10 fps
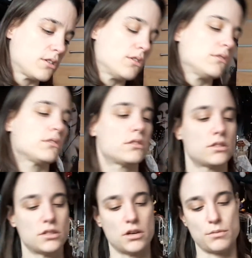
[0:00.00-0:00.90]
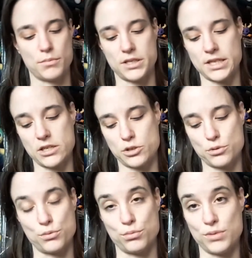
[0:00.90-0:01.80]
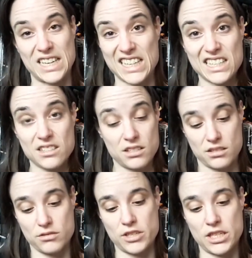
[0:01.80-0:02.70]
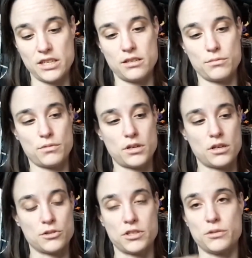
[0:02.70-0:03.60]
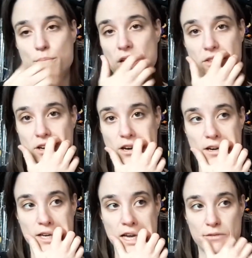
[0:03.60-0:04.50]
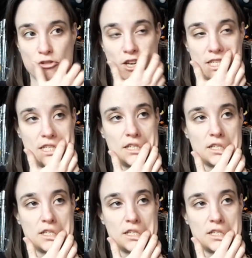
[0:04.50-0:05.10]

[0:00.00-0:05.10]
got some essential leggings, really, because the pair that I have already